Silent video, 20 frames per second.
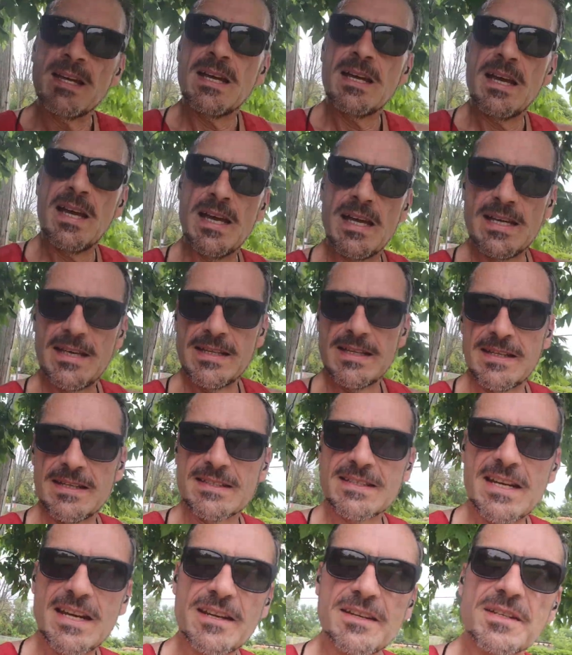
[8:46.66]
And
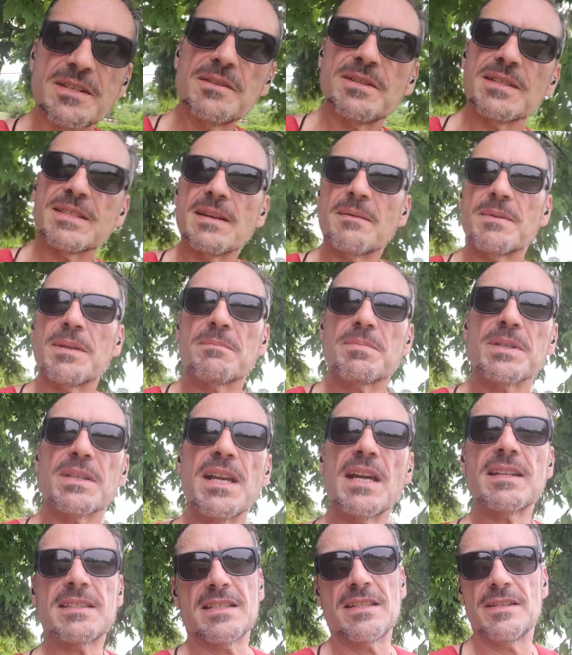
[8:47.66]
instead of doing something
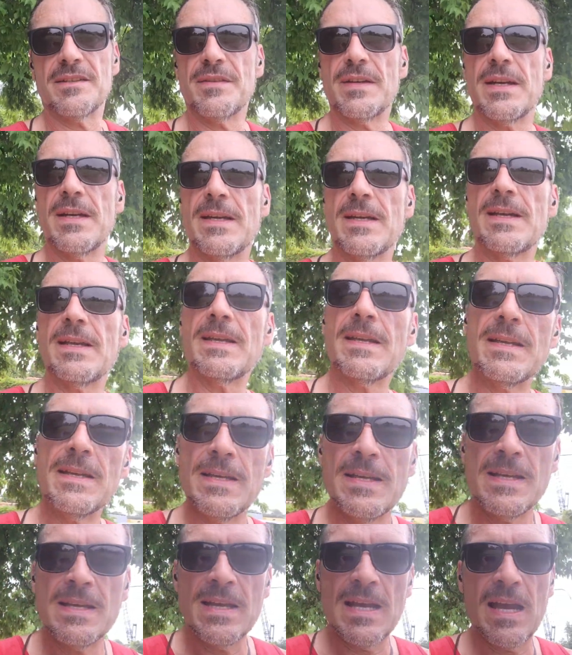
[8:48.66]
productive,
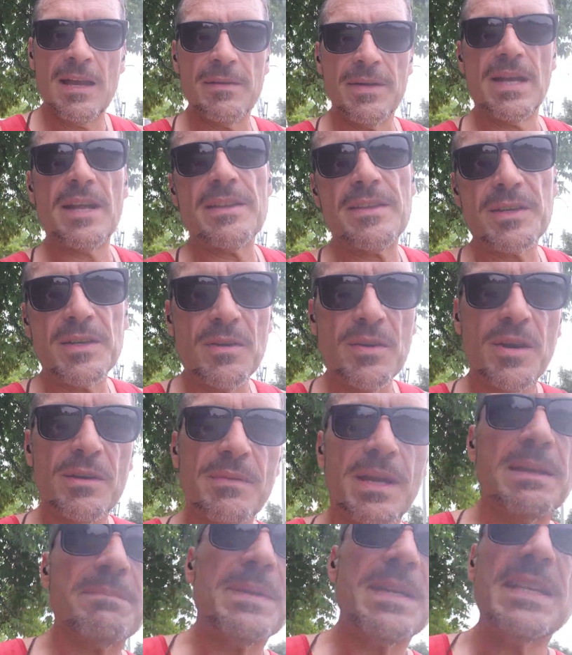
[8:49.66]
I would either go on
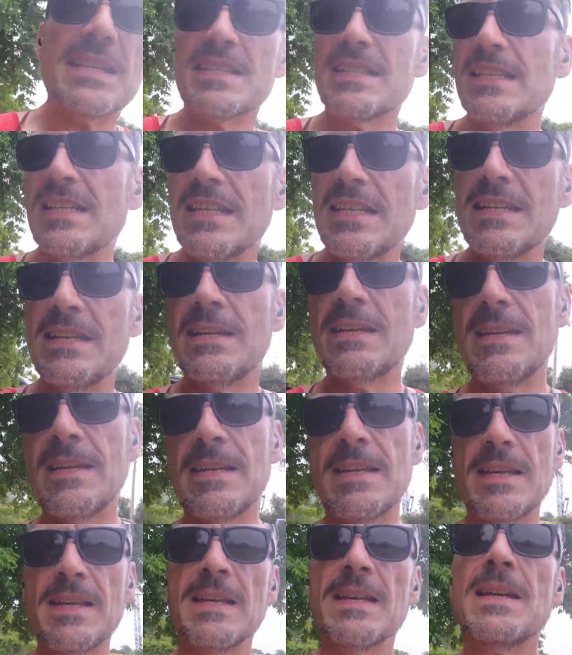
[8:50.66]
my PC
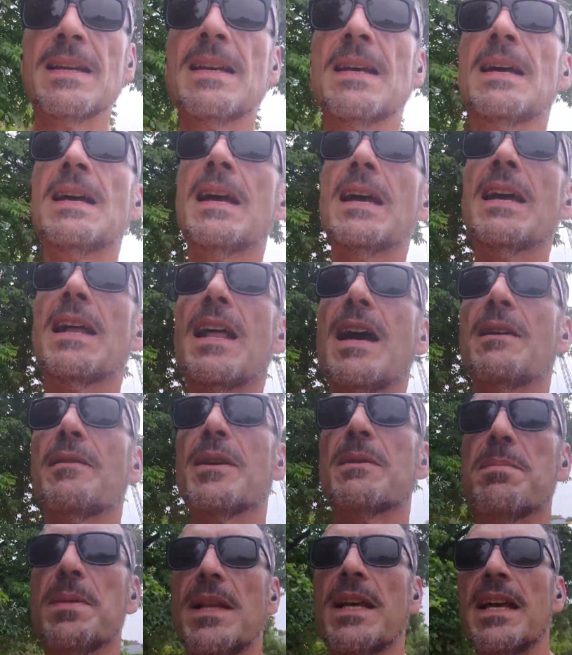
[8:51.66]
and I would
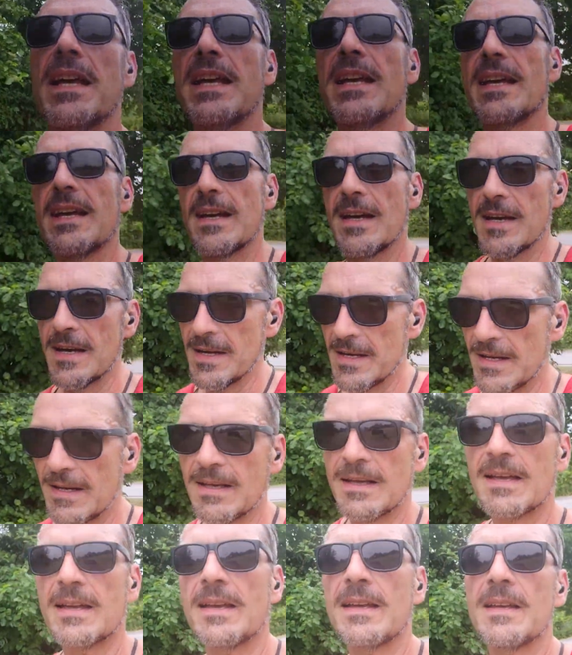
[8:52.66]
play
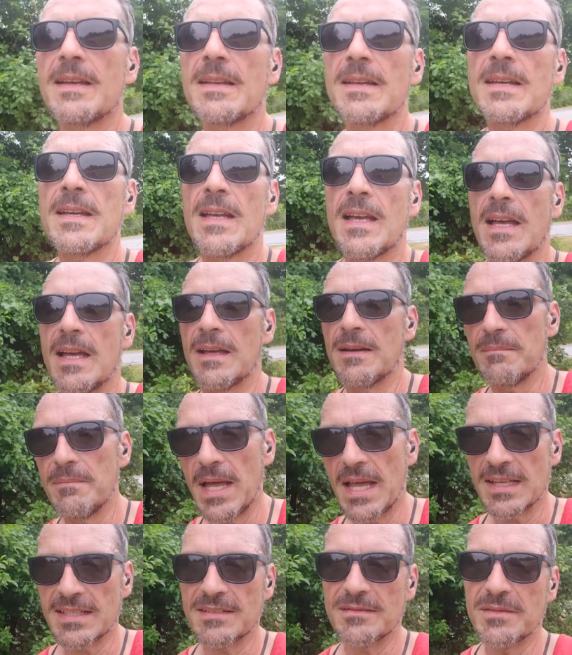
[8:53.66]

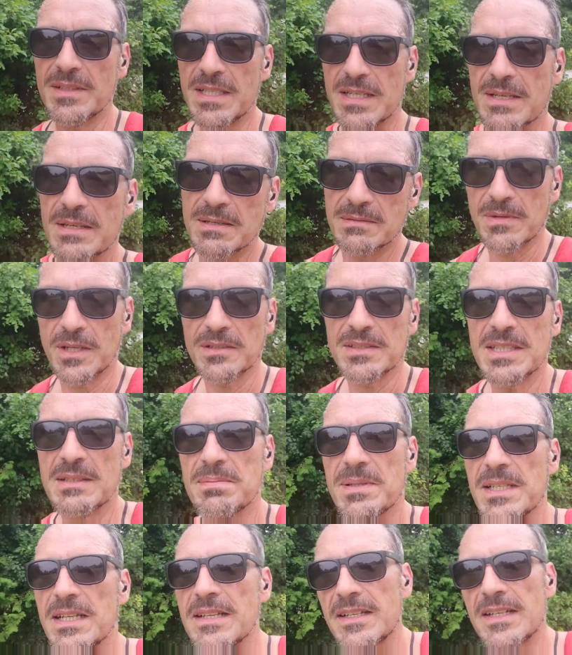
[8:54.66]
massively
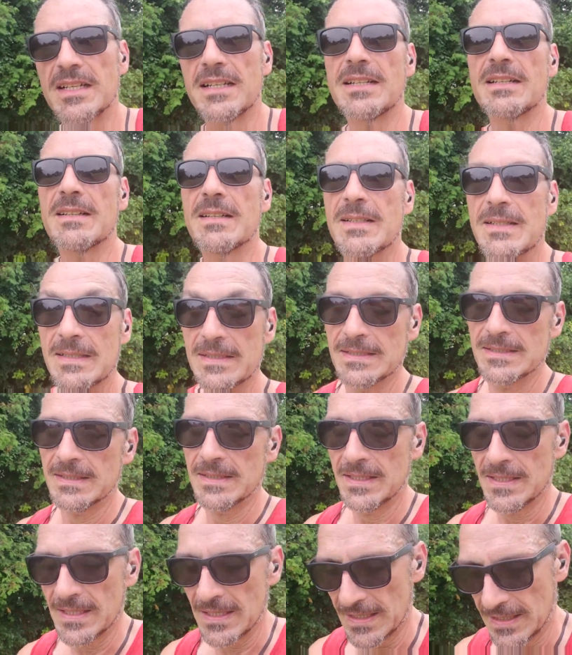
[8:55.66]
multiplayer.
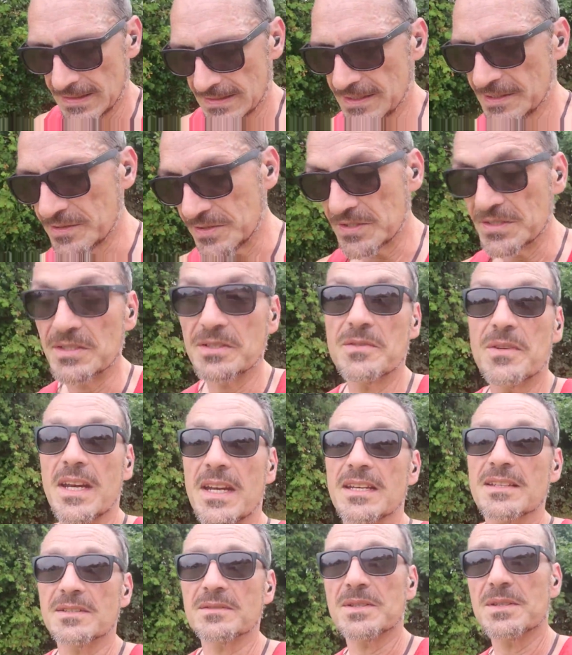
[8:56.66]
Dungeons and
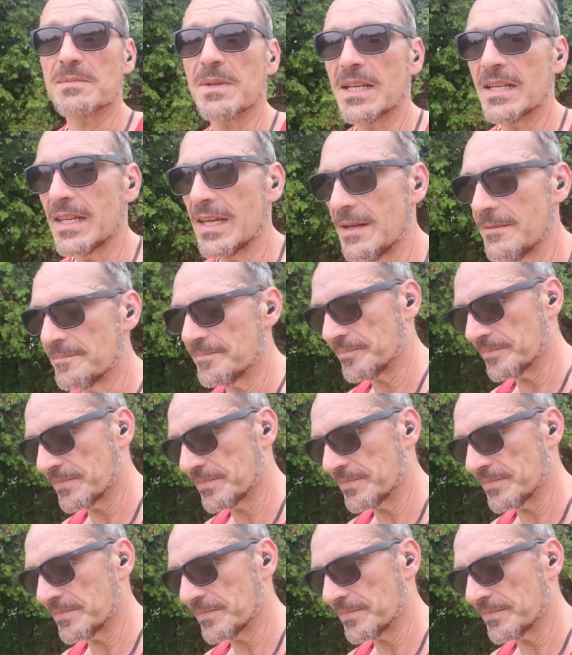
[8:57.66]
Dragons was my game